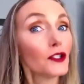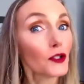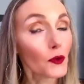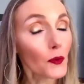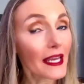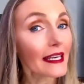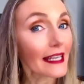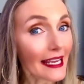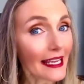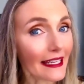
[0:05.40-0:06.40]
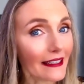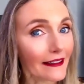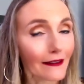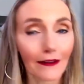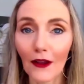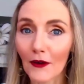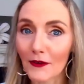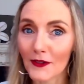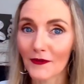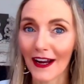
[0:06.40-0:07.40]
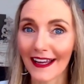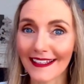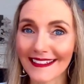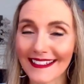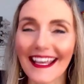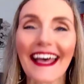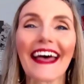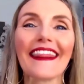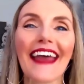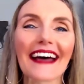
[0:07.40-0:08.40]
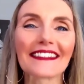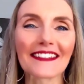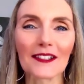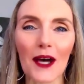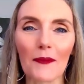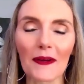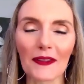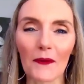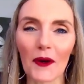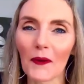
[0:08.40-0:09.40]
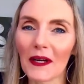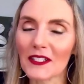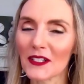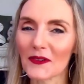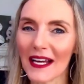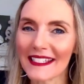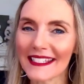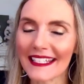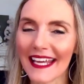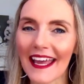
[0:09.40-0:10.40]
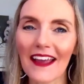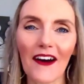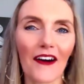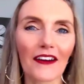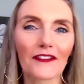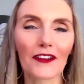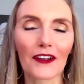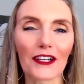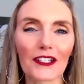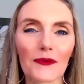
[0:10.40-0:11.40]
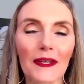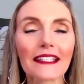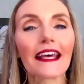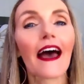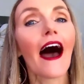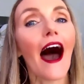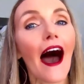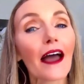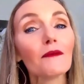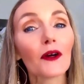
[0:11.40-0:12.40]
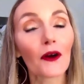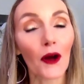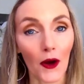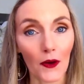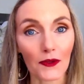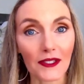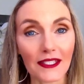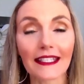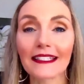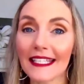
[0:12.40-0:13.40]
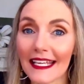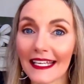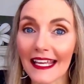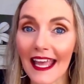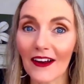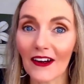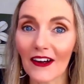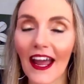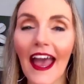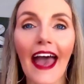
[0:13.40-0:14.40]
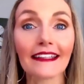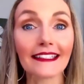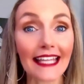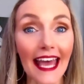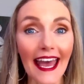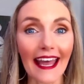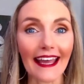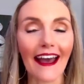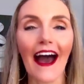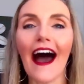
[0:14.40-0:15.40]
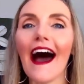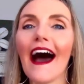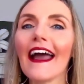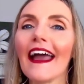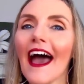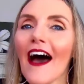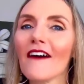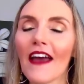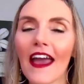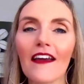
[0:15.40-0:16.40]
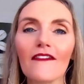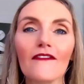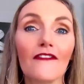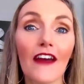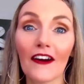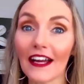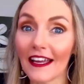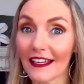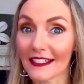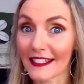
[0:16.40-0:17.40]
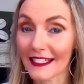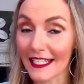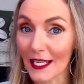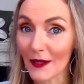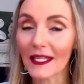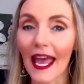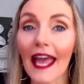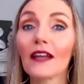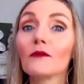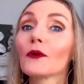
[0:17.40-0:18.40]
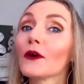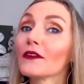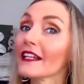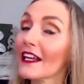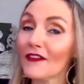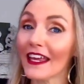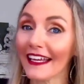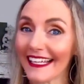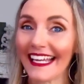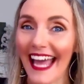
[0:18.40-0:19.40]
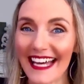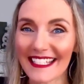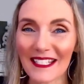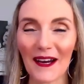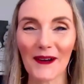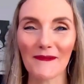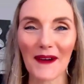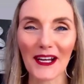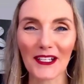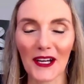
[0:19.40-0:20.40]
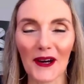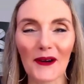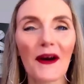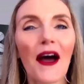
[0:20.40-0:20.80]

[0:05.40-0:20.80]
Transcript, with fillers: Do we need close friends? That's the topic that we're going to address today on Flourish-Meant. I'm your host, Tina Yeager, and today I have a very esteemed and prolific guest on my show.